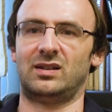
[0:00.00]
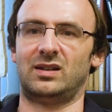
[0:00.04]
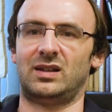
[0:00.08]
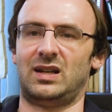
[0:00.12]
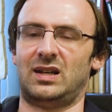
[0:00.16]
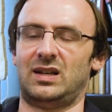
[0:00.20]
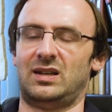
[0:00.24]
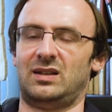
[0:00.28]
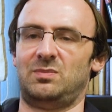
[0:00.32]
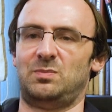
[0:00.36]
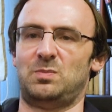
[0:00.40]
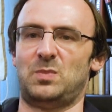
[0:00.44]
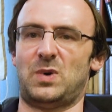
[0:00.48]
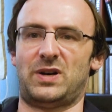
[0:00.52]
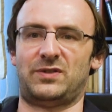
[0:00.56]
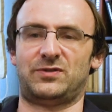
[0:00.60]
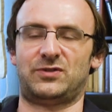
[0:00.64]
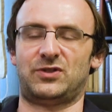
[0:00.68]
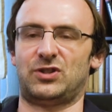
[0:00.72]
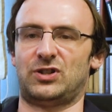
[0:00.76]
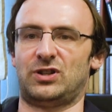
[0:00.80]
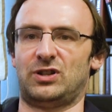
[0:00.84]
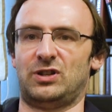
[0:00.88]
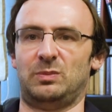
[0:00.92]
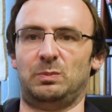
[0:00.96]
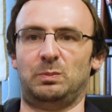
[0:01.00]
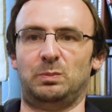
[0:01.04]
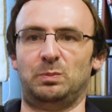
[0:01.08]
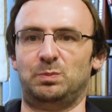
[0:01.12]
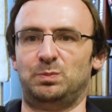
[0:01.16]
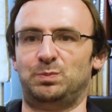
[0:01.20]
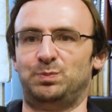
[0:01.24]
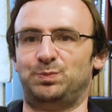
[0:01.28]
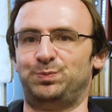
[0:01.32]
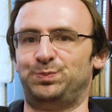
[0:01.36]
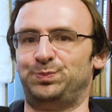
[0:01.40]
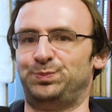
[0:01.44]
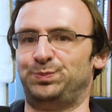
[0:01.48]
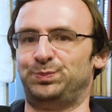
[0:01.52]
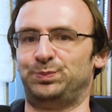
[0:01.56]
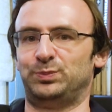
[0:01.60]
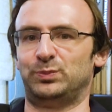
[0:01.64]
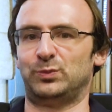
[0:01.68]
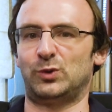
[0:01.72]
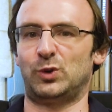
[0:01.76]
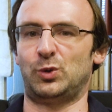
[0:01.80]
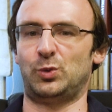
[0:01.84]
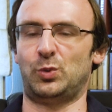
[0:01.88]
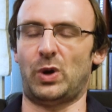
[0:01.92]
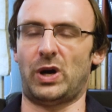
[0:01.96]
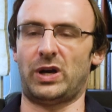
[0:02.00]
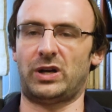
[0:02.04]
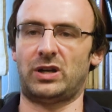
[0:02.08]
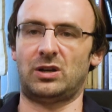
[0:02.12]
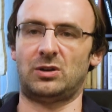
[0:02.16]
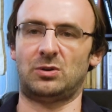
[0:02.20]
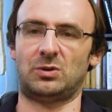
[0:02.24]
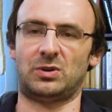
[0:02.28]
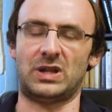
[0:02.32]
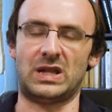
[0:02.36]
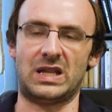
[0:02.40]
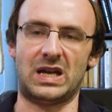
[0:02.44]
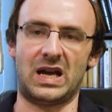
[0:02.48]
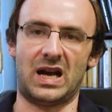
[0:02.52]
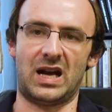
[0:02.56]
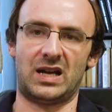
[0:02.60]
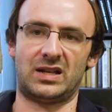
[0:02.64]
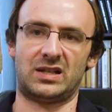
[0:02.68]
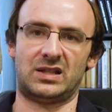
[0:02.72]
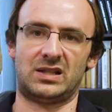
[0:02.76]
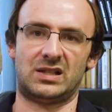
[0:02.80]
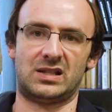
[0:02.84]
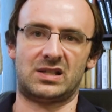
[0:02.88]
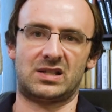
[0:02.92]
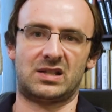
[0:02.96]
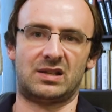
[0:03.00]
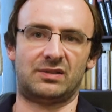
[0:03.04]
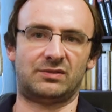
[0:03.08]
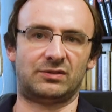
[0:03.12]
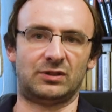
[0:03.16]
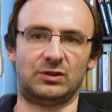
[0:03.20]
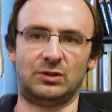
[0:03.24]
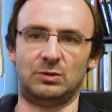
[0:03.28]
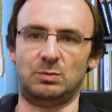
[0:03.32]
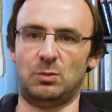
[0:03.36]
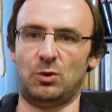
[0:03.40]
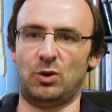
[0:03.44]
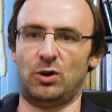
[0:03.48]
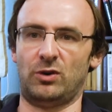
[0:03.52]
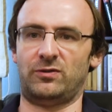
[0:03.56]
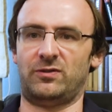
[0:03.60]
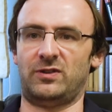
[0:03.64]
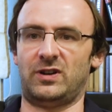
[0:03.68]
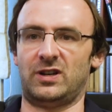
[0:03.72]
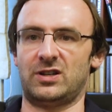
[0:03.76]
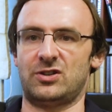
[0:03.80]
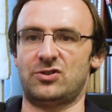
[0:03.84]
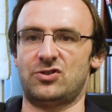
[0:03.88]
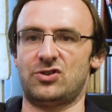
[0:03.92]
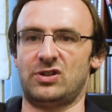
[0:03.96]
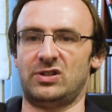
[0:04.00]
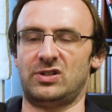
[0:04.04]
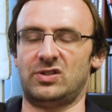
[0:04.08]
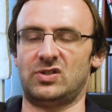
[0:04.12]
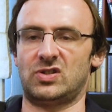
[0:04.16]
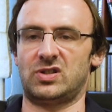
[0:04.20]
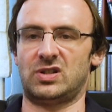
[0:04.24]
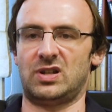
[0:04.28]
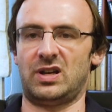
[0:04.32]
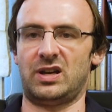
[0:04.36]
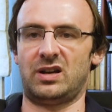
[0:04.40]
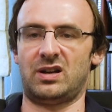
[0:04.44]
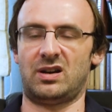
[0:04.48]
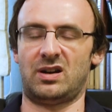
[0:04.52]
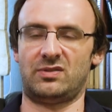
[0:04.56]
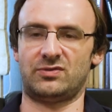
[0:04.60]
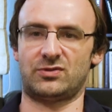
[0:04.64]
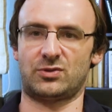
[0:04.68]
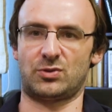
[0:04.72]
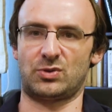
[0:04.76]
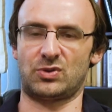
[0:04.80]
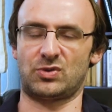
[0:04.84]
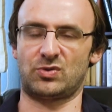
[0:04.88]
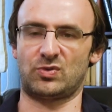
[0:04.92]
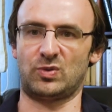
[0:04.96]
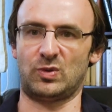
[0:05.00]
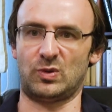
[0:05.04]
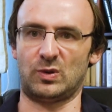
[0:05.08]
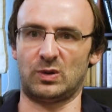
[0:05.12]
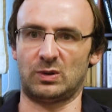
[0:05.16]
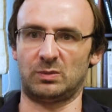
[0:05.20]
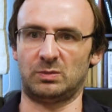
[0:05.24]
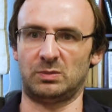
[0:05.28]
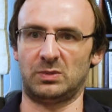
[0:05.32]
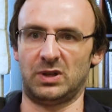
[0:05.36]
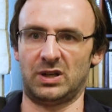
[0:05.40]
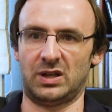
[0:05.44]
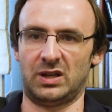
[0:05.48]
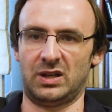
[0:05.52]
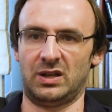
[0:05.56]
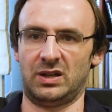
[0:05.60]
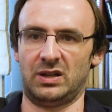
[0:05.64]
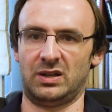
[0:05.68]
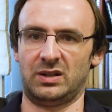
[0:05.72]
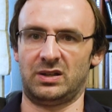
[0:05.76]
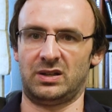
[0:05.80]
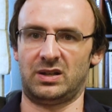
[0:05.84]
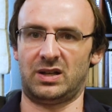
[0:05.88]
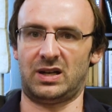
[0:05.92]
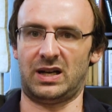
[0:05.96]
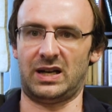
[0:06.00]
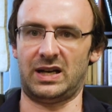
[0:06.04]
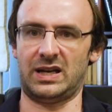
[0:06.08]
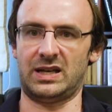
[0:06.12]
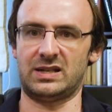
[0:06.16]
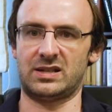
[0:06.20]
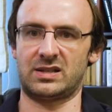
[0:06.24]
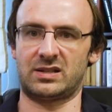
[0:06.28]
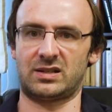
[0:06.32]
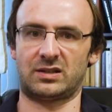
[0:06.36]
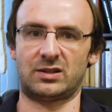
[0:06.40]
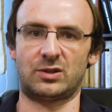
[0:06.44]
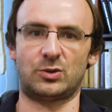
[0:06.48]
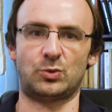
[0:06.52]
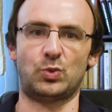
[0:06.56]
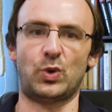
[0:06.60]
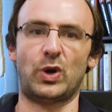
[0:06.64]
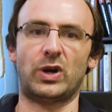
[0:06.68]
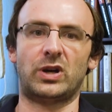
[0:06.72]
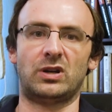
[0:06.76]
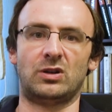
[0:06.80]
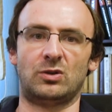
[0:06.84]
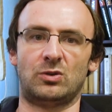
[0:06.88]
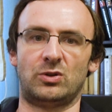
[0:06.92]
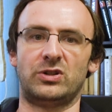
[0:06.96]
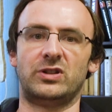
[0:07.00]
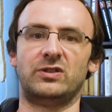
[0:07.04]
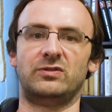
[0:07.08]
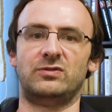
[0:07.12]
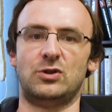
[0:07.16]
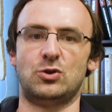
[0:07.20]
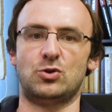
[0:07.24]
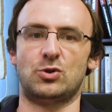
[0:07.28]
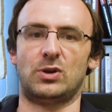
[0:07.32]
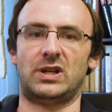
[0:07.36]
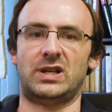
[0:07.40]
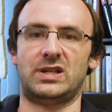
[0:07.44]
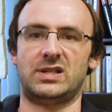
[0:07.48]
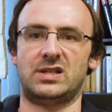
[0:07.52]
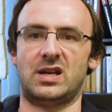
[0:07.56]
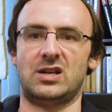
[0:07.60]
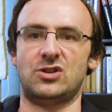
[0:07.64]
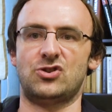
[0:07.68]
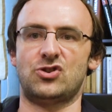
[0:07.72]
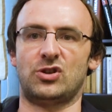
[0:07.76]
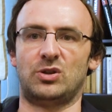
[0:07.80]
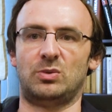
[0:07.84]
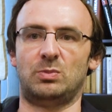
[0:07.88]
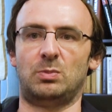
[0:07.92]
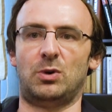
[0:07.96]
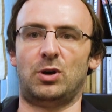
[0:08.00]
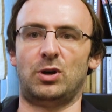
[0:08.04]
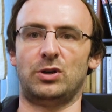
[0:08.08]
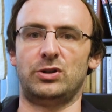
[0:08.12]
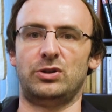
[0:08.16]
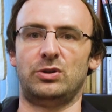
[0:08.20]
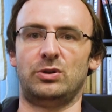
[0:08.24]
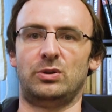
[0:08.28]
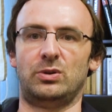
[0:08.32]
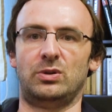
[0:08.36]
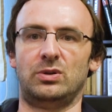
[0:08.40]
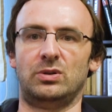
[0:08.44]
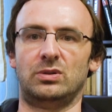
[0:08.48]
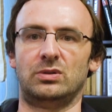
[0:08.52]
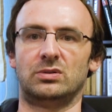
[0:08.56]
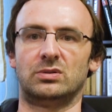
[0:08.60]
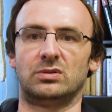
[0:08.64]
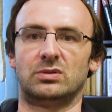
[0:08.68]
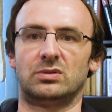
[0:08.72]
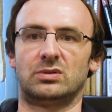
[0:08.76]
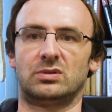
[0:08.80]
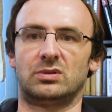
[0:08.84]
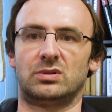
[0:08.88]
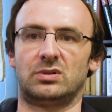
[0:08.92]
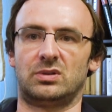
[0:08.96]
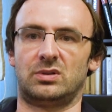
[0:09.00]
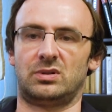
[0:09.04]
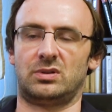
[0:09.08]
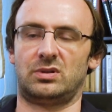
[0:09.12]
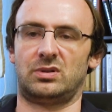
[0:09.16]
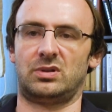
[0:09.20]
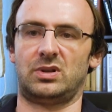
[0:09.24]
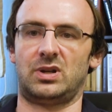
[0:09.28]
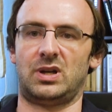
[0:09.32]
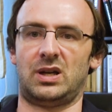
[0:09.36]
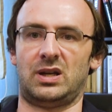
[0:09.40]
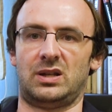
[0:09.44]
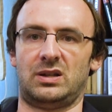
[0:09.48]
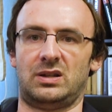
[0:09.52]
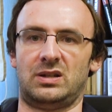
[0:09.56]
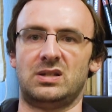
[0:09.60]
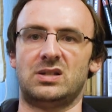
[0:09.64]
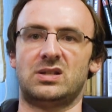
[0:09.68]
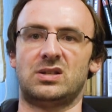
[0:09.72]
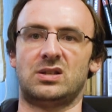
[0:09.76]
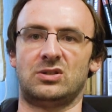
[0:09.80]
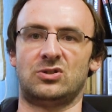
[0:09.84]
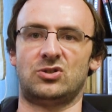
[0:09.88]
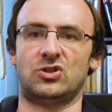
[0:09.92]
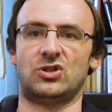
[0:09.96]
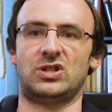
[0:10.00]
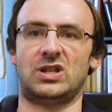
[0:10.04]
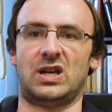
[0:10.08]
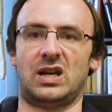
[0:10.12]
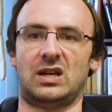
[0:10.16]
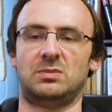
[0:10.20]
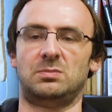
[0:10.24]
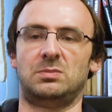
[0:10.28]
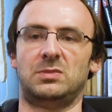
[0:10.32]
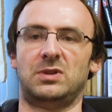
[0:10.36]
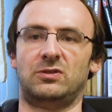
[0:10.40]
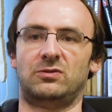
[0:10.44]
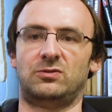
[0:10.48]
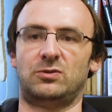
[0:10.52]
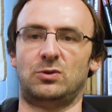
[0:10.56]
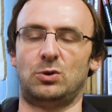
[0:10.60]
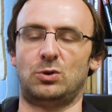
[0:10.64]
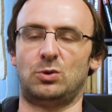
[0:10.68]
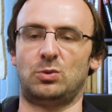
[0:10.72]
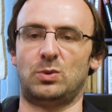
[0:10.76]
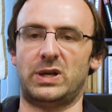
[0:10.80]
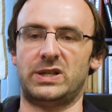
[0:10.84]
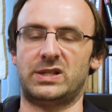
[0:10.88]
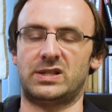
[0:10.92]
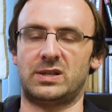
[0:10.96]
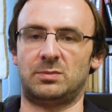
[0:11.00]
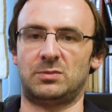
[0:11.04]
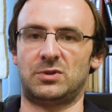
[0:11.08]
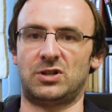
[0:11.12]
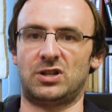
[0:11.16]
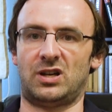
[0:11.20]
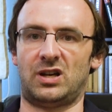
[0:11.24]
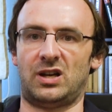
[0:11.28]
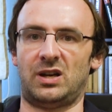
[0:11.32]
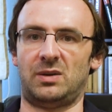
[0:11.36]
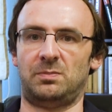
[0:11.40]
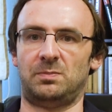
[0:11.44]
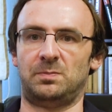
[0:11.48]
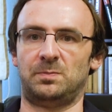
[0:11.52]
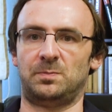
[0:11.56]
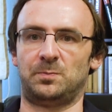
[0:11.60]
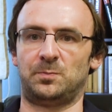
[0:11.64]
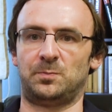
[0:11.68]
And after working on that and several more functions like half transform, I started working on the visualization module, and this entertained me for quite some time.